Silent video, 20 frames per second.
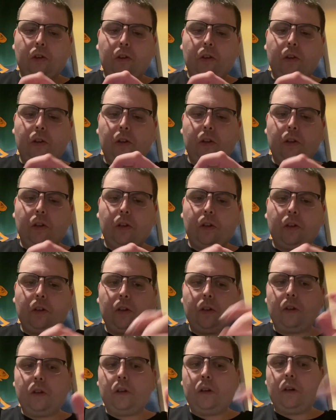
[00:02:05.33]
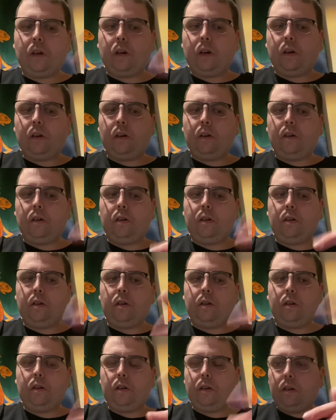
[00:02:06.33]

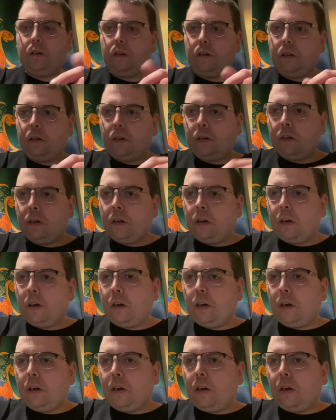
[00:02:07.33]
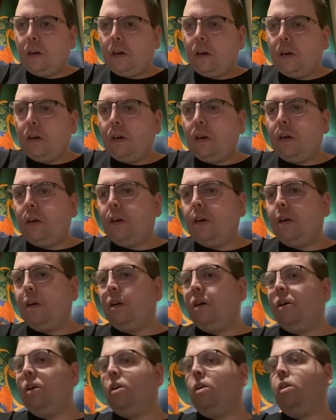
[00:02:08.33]

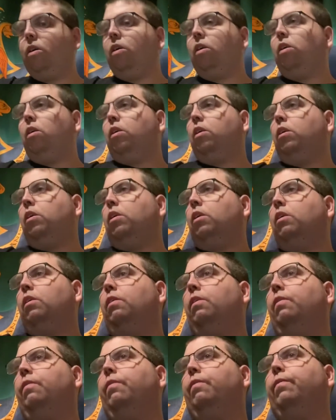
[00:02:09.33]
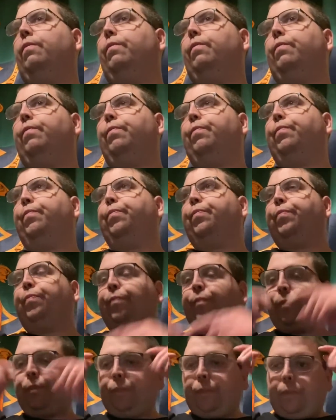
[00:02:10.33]

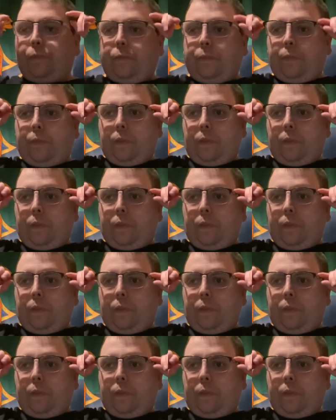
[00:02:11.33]
[no speech]